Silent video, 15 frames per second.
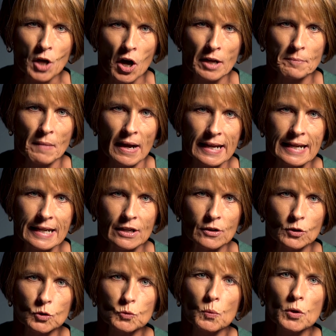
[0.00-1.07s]
on my
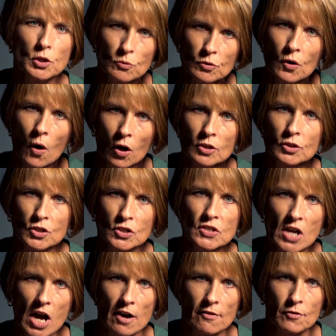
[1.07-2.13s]
heels. Will you all just
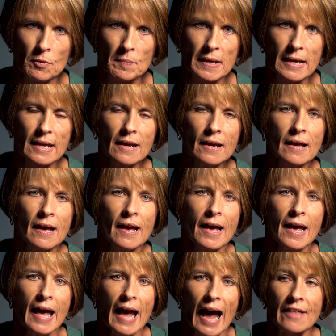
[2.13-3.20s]
cover me?
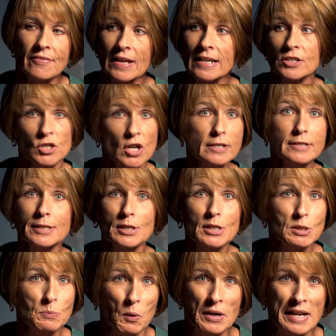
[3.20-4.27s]
And then just
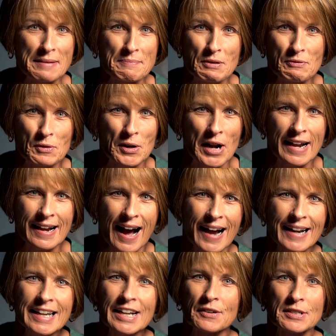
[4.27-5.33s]
this morning before I
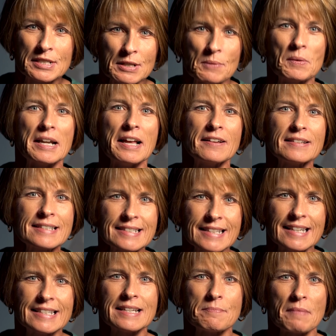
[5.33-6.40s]
got here, someone else
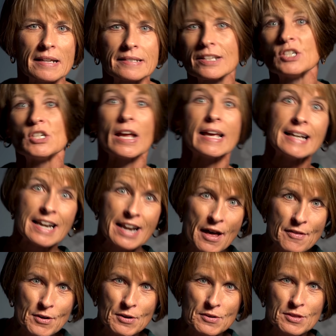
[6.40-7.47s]
sent a message in
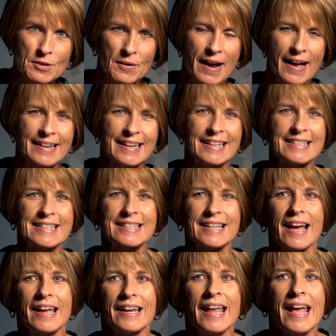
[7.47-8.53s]
another thread and
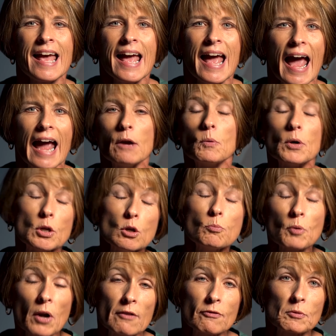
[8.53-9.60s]
said, Hey, will you
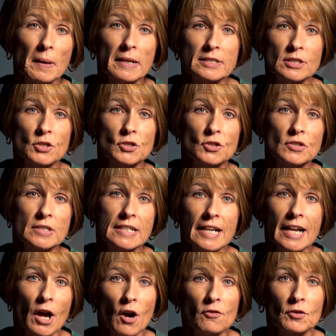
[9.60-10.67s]
pray for my sister
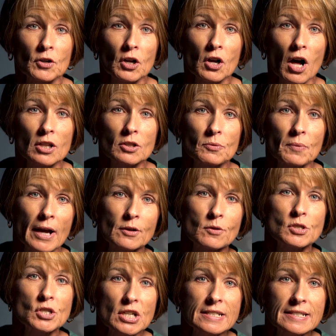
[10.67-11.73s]
today over in Colorado?
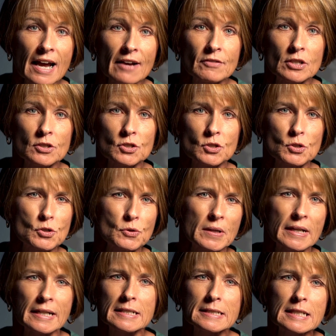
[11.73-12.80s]
She's having surgery
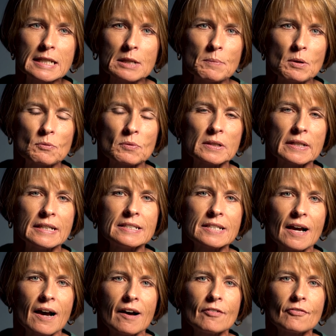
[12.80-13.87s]
and it's going to be really
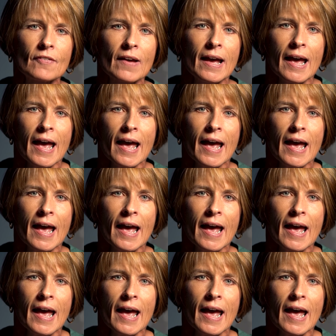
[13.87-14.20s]
tough.